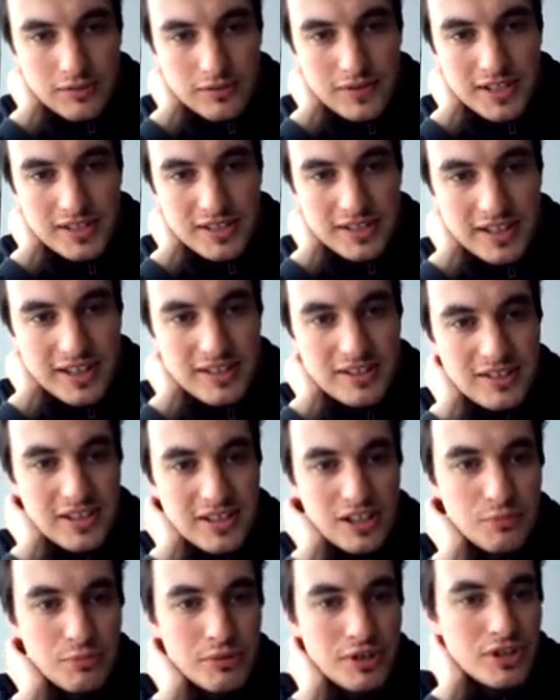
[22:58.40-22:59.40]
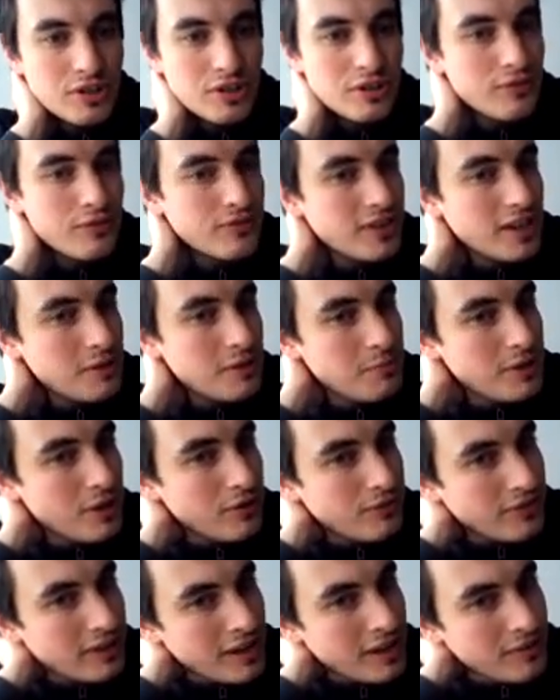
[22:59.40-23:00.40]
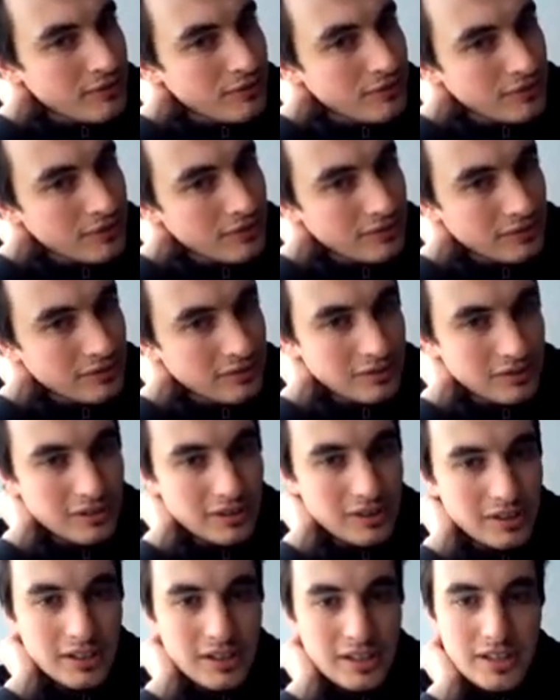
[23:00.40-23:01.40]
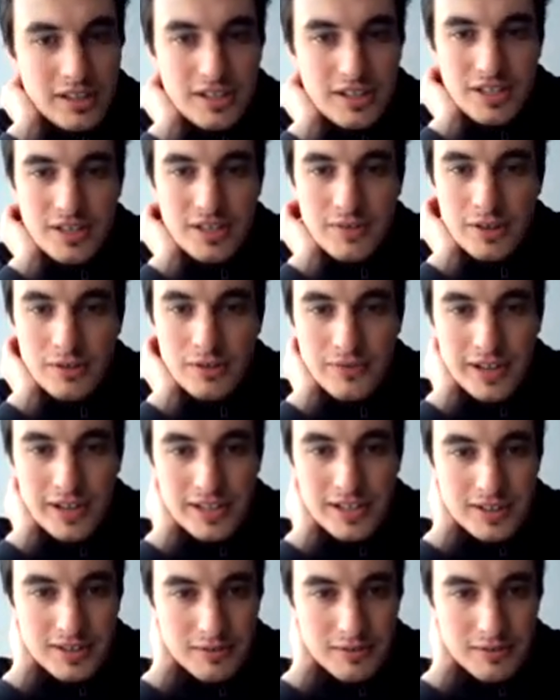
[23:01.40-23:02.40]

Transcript: In this case, the expression of Kp of F is given by